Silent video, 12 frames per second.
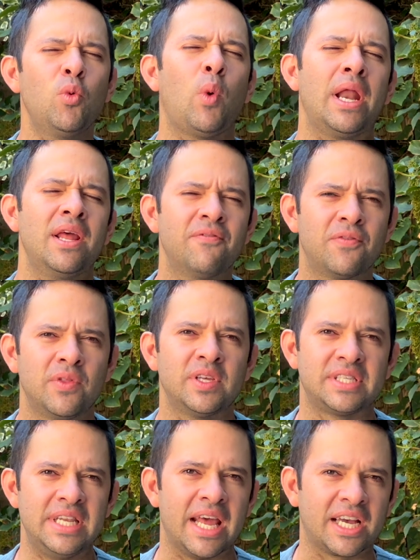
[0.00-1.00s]
waiting for
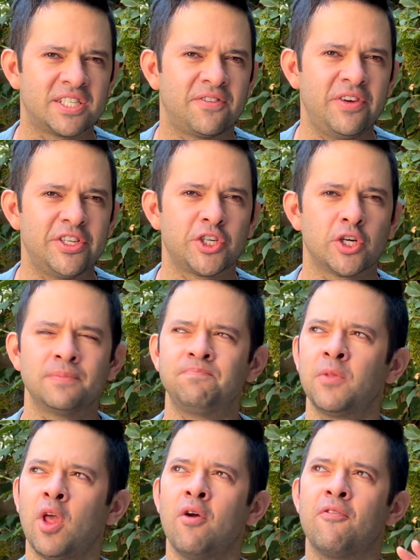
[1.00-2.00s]
this next feature
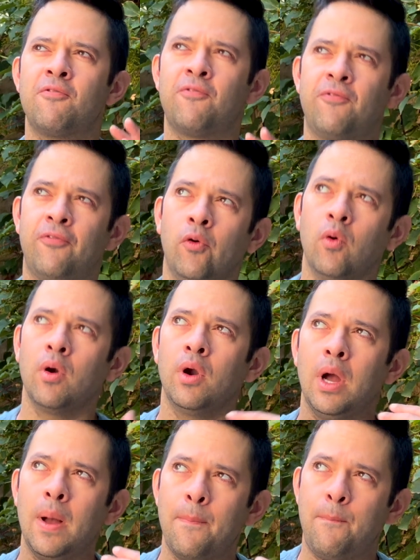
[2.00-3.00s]
for
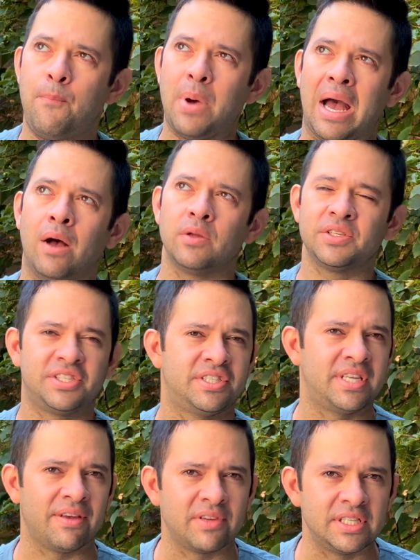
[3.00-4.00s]
about
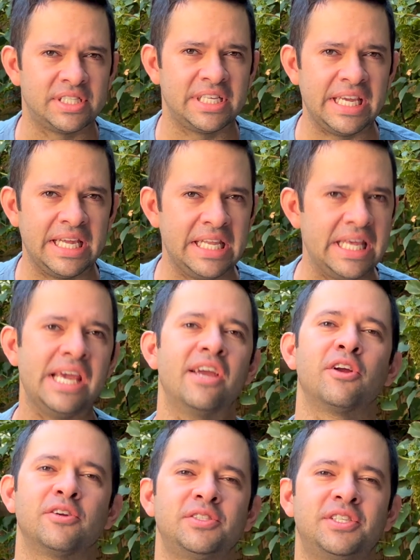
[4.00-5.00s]
17
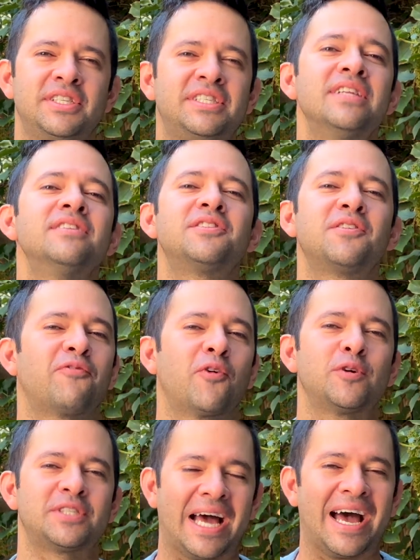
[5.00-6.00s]
years, since the
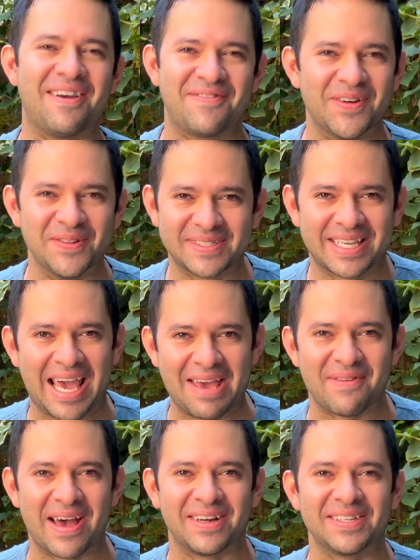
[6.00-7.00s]
first iPhones
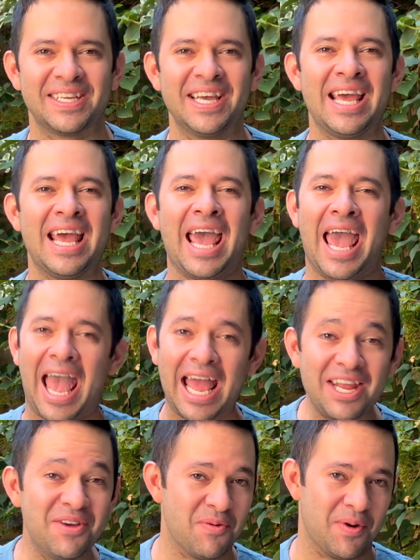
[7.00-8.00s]
came out.
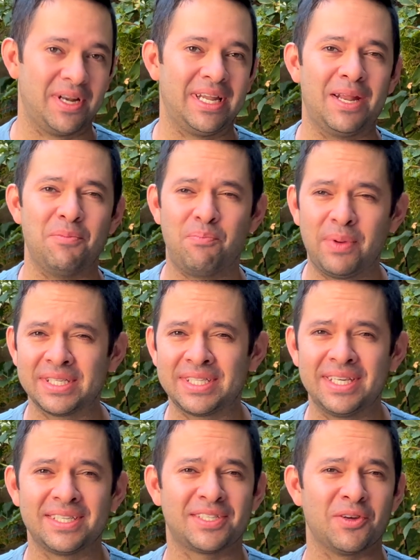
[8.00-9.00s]
Anyone in
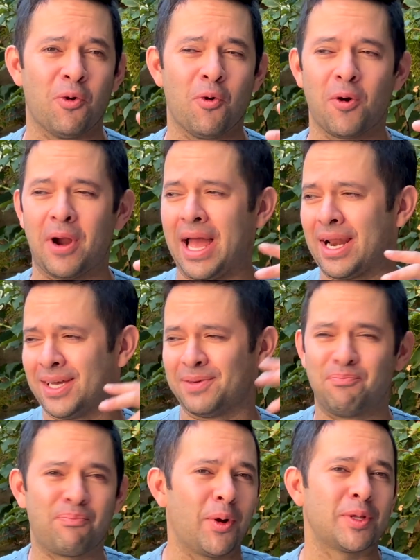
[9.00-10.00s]
business or at a
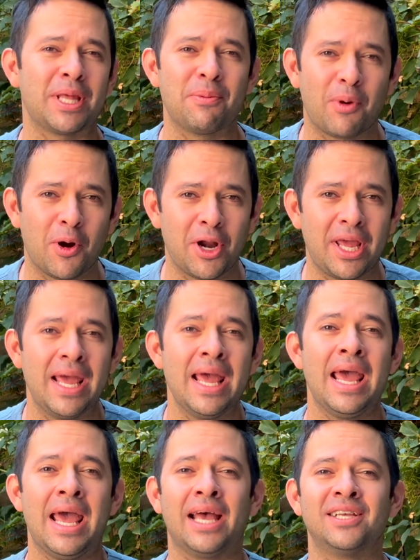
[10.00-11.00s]
birthday party
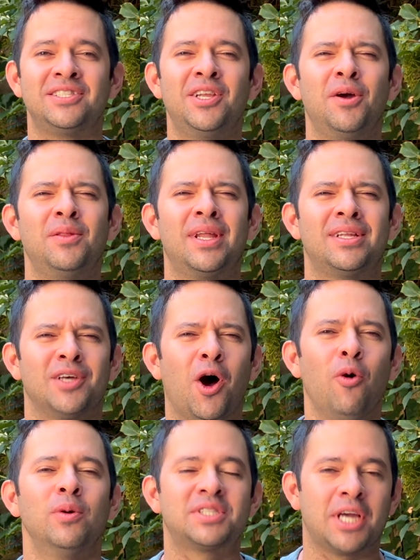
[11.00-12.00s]
has known that it's
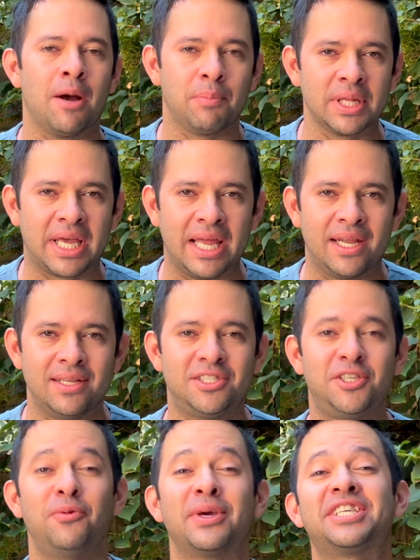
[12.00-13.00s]
always complicated
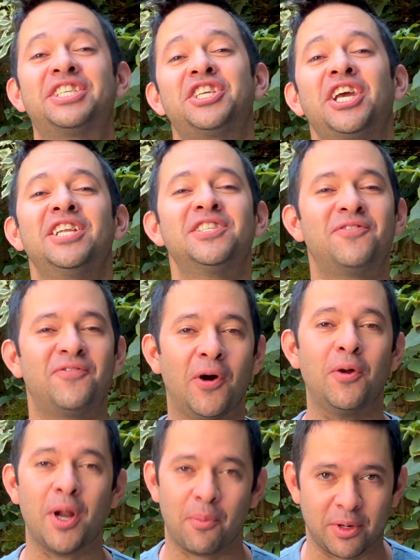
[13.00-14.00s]
to exchange
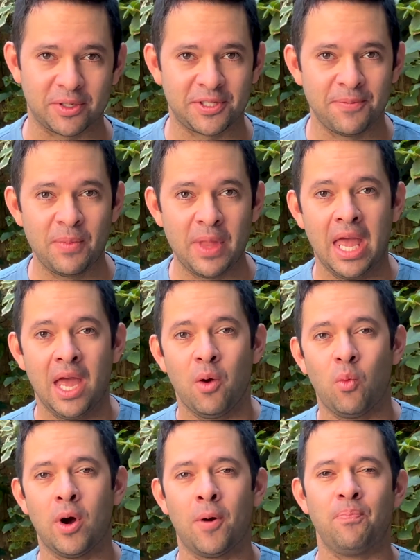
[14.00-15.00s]
phone numbers.
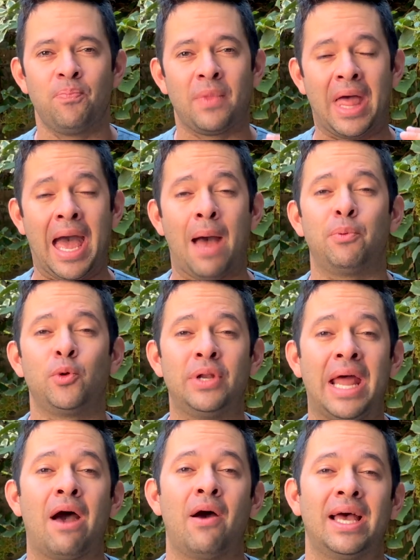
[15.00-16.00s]
Well, Apple
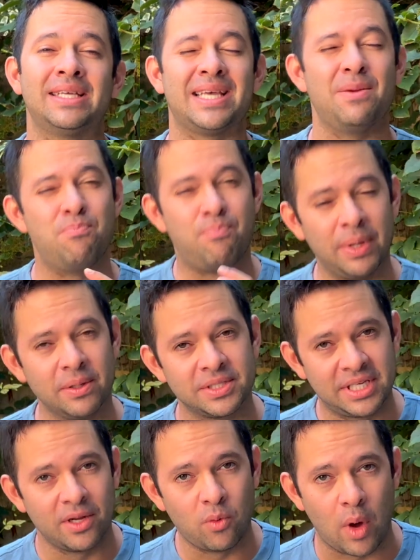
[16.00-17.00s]
now has a
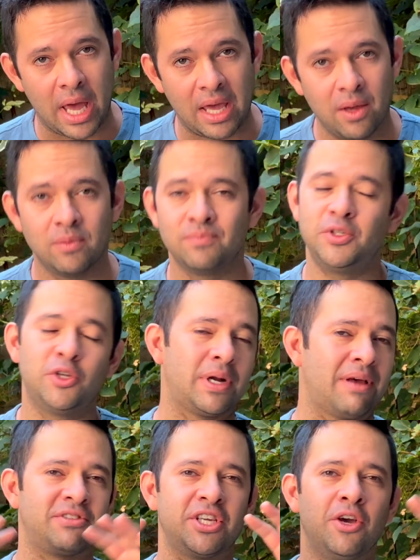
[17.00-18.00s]
built-in way, you don't
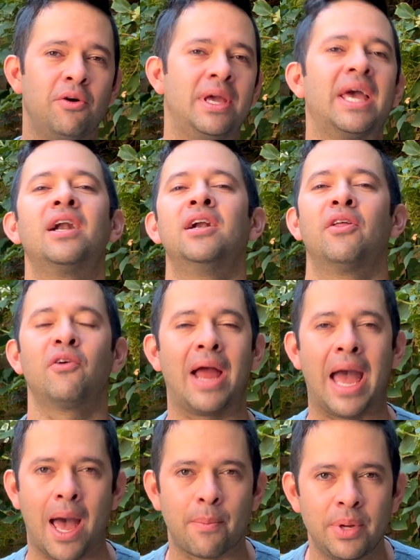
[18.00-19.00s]
have to go get another
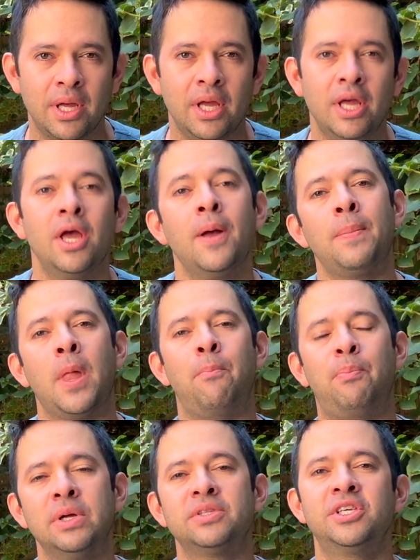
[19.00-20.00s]
app, a
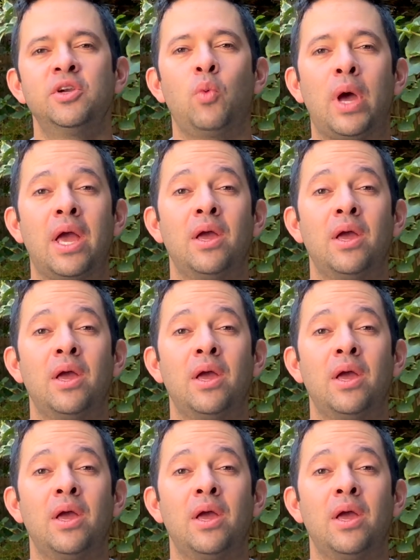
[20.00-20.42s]
built-in way